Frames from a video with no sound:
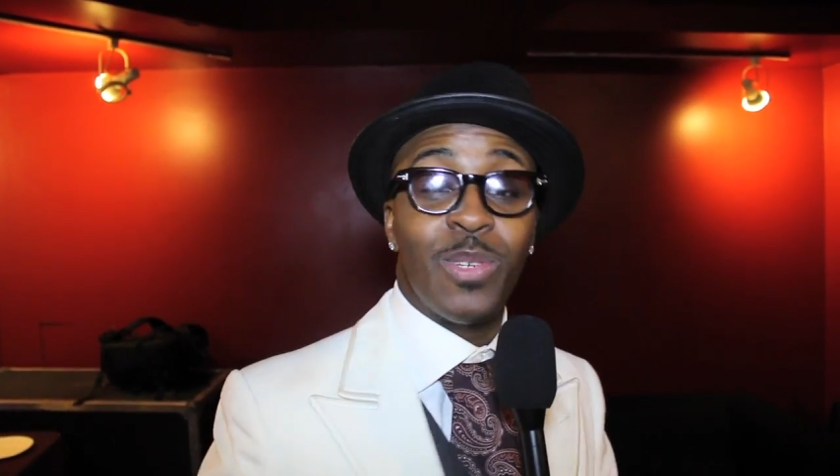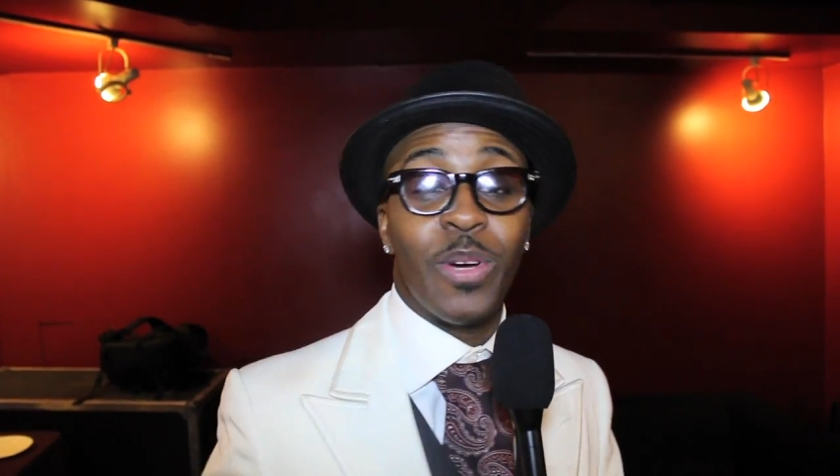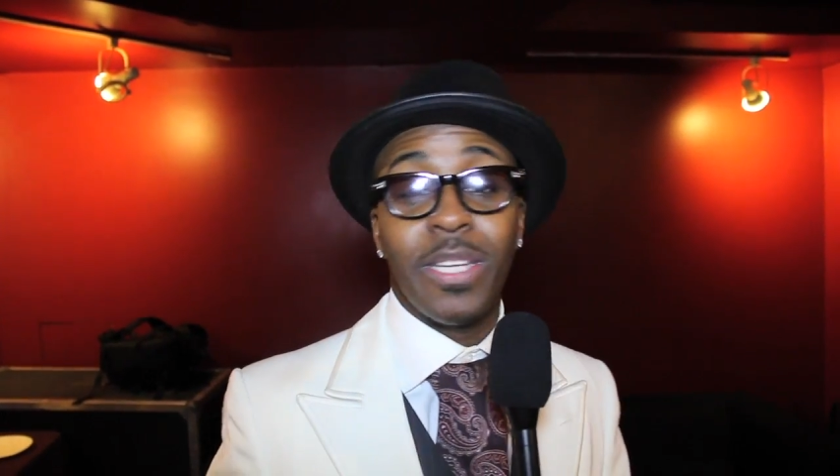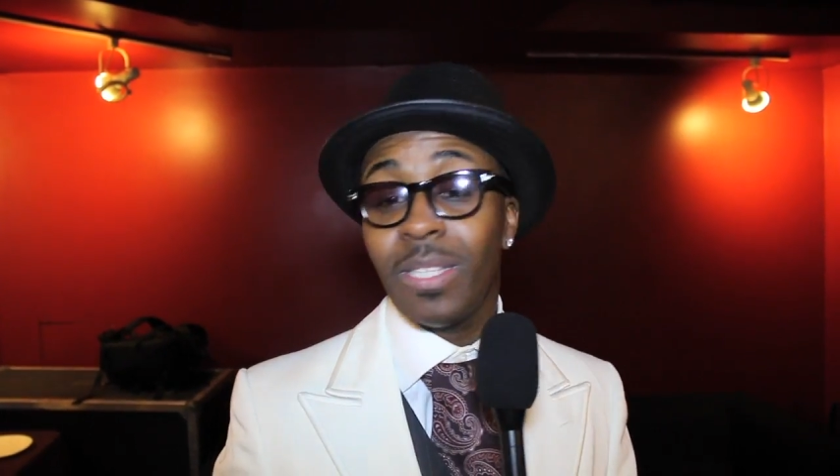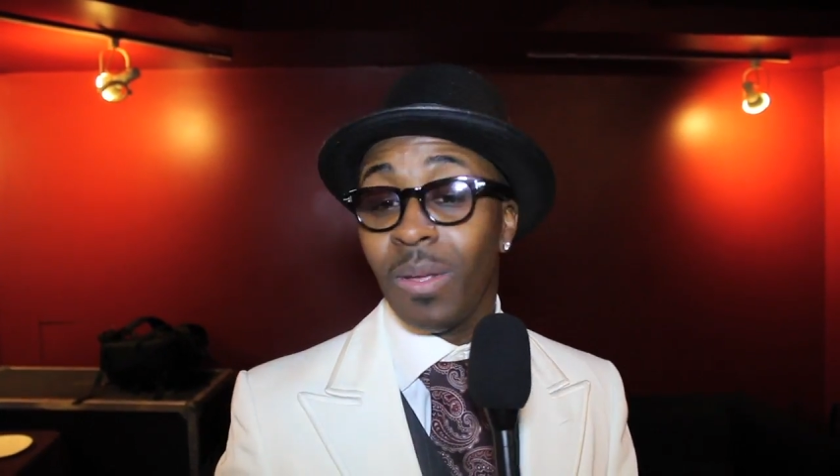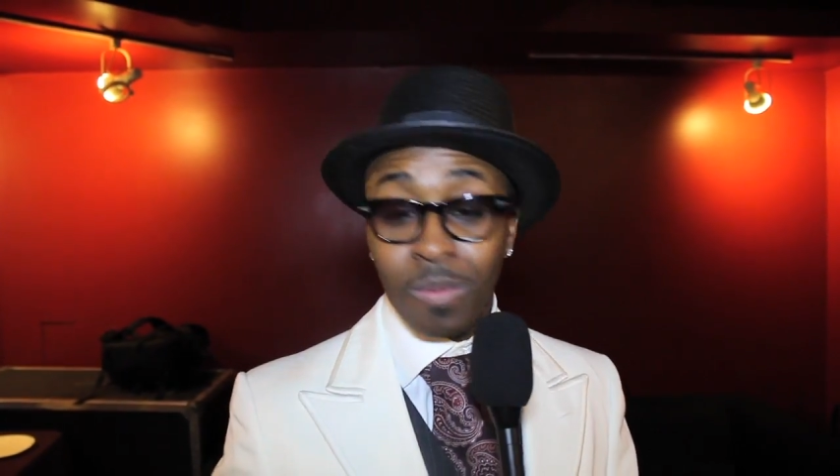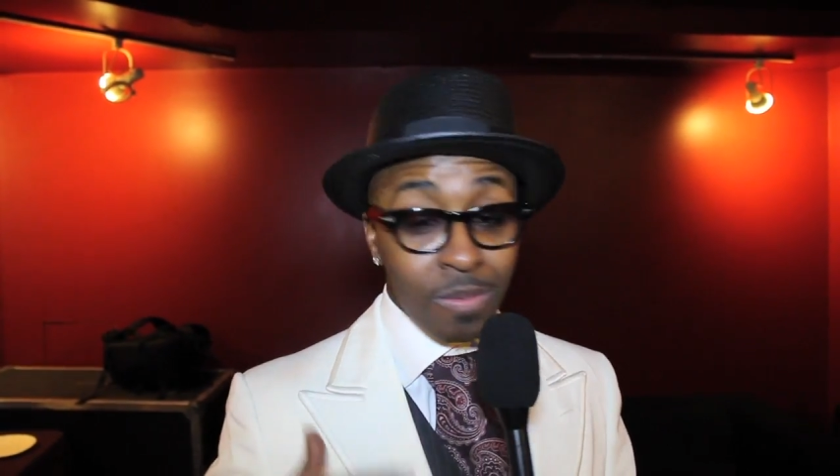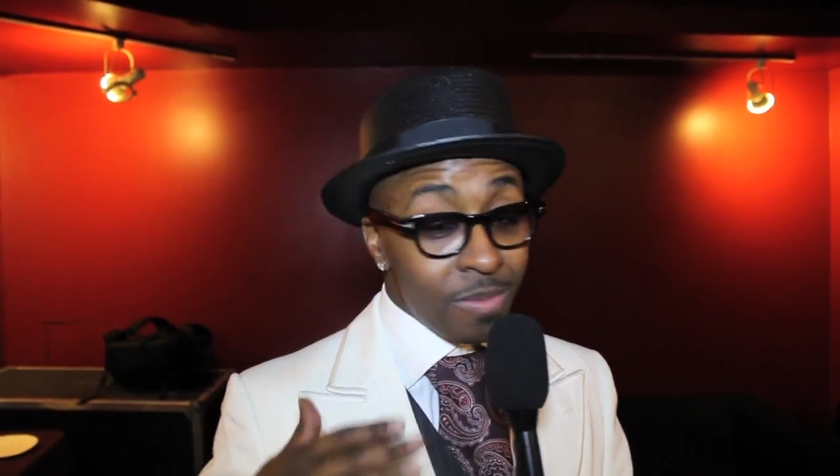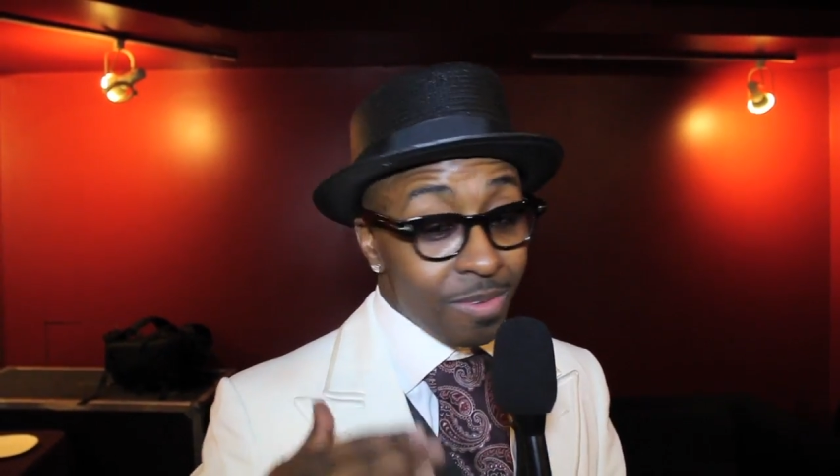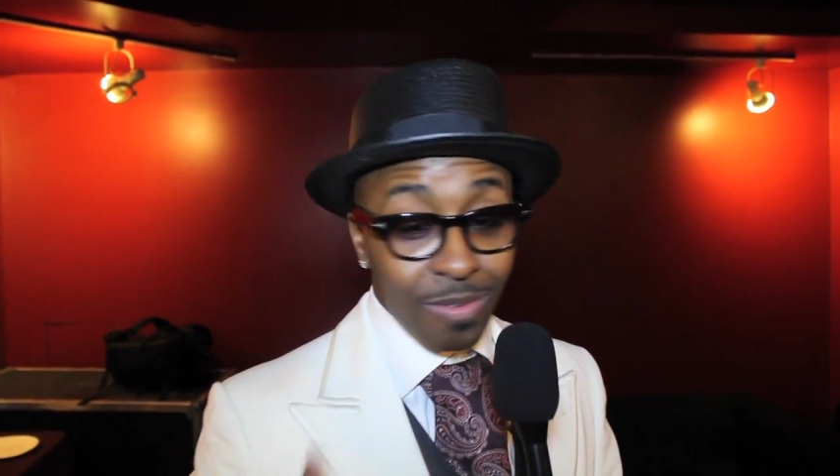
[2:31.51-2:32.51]
joints,
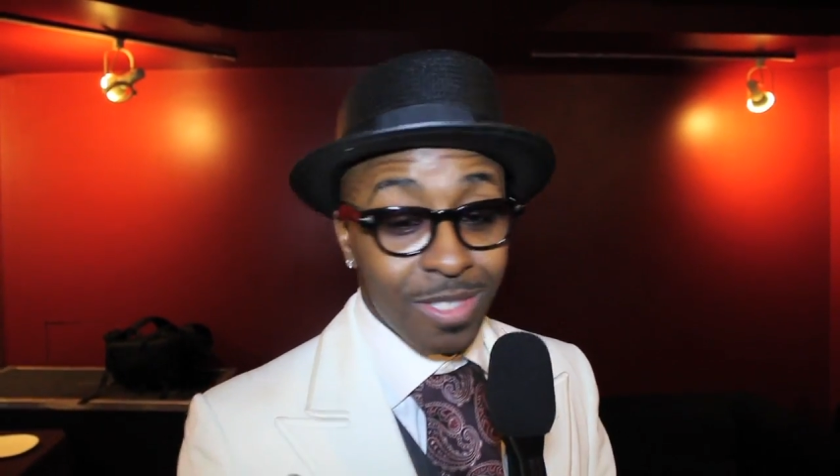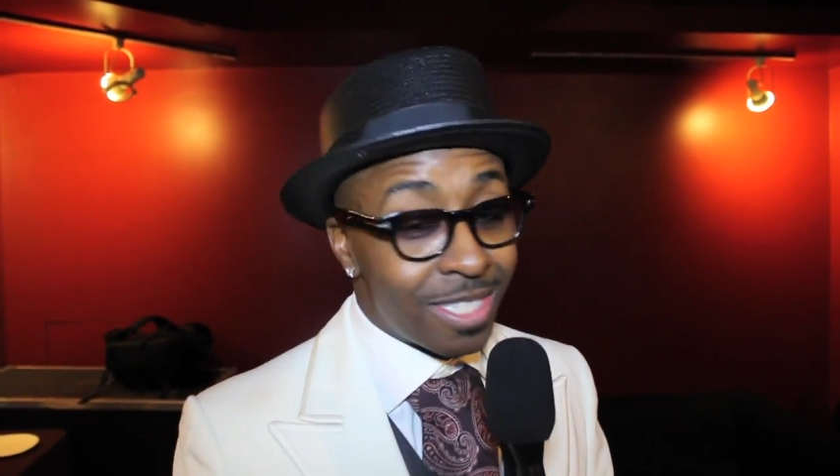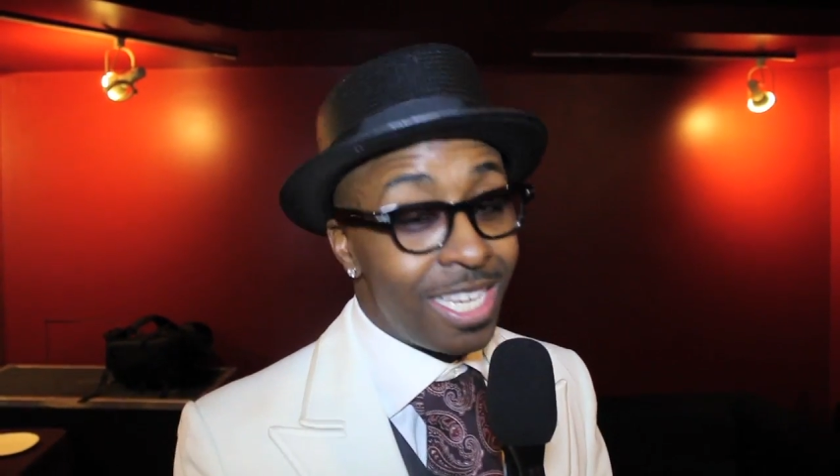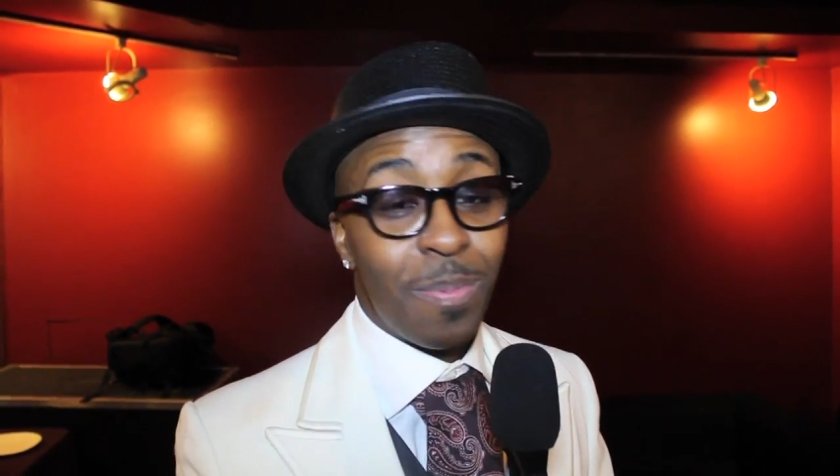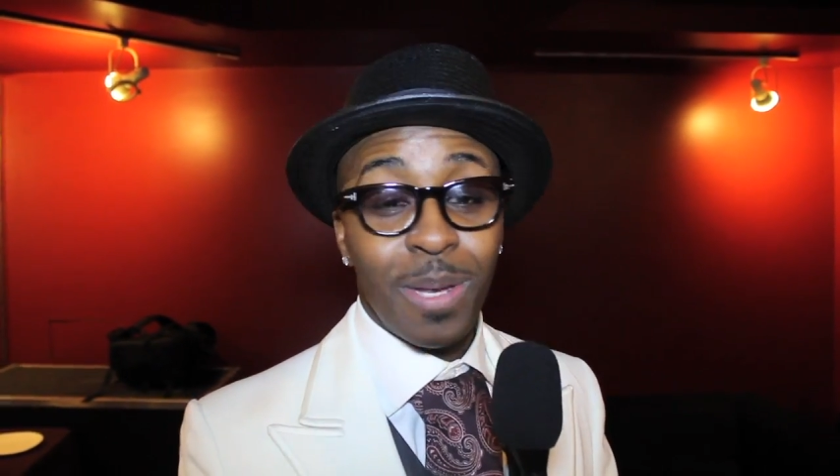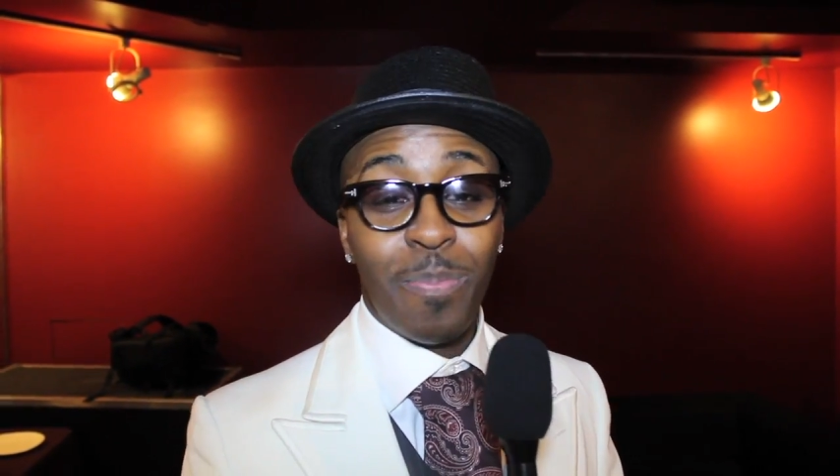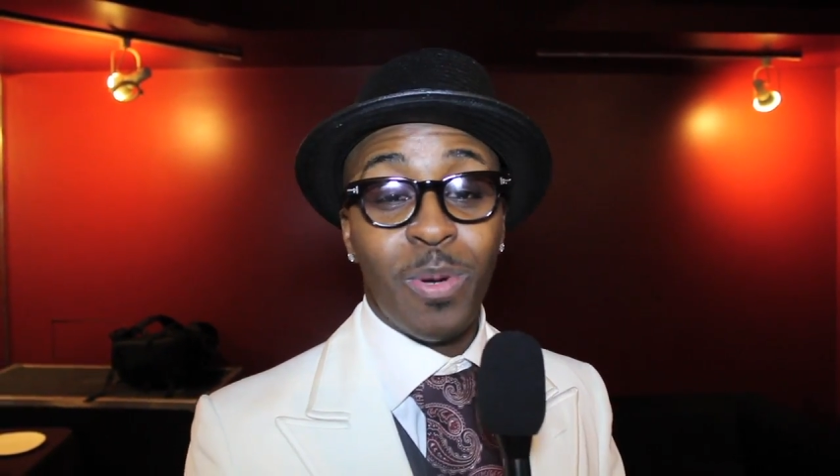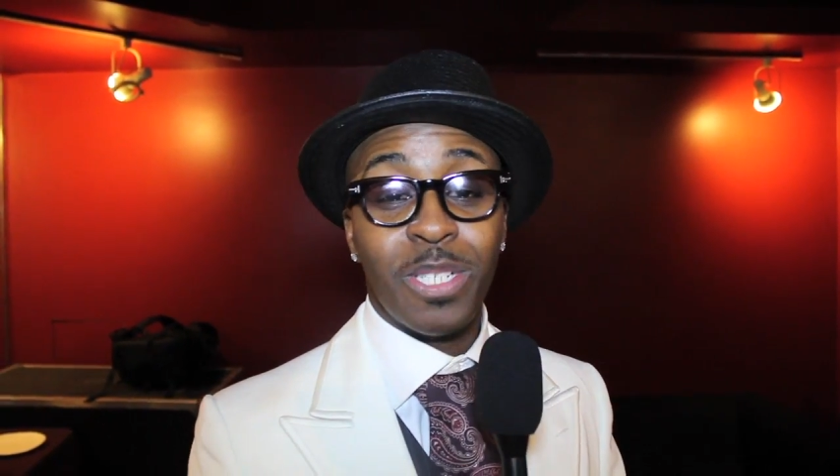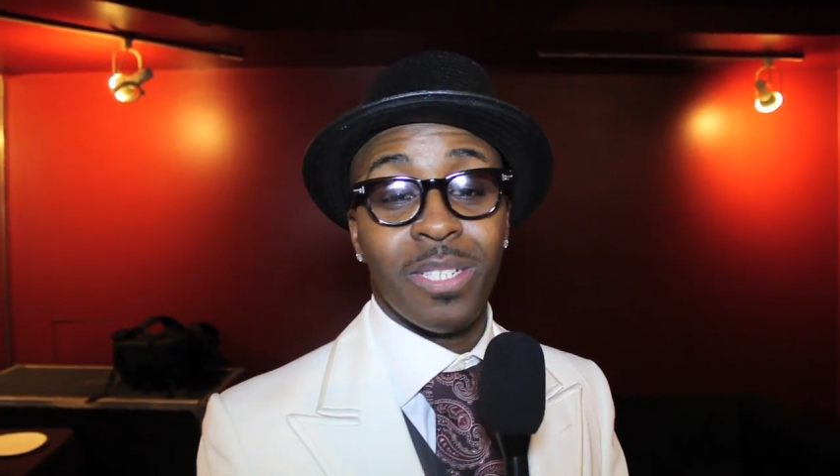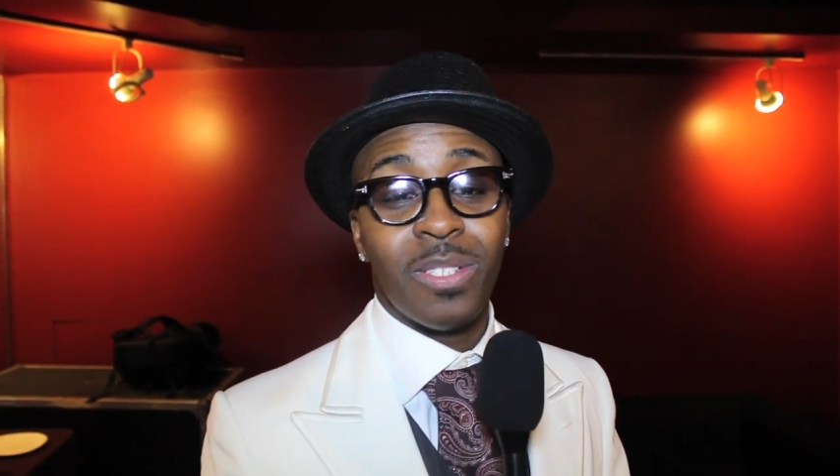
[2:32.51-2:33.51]
just keeping it
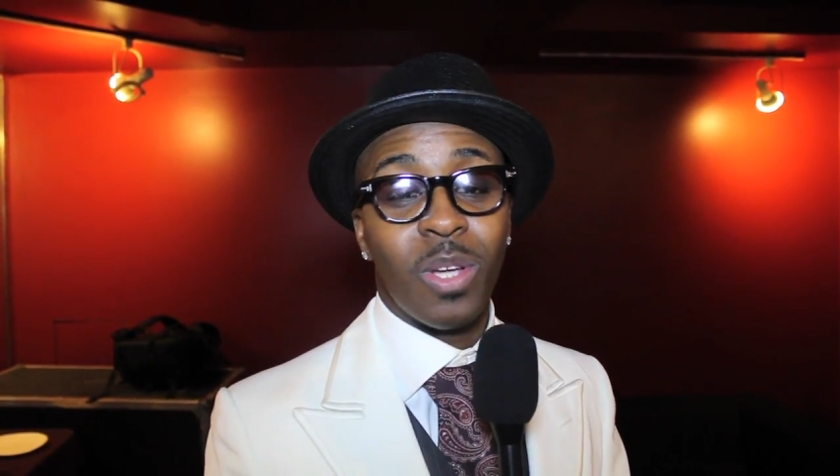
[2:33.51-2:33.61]
pushing.